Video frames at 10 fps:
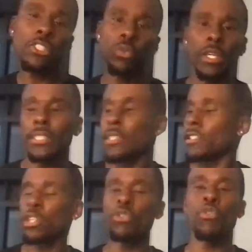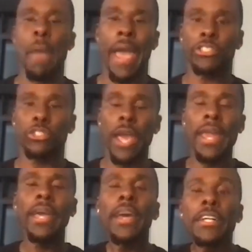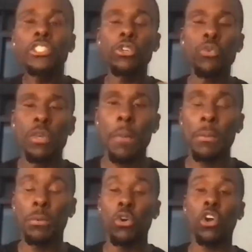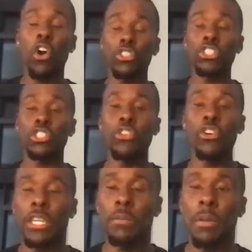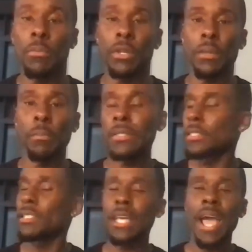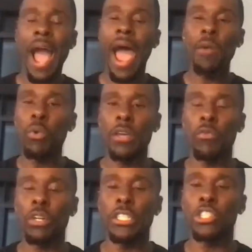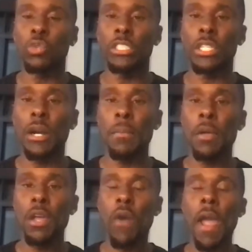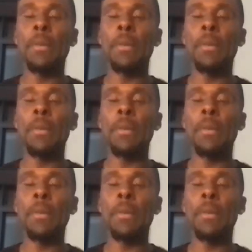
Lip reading: Listen, until you master that, until you get people on calls, until you're getting people into business, I wouldn't really switch it up, right?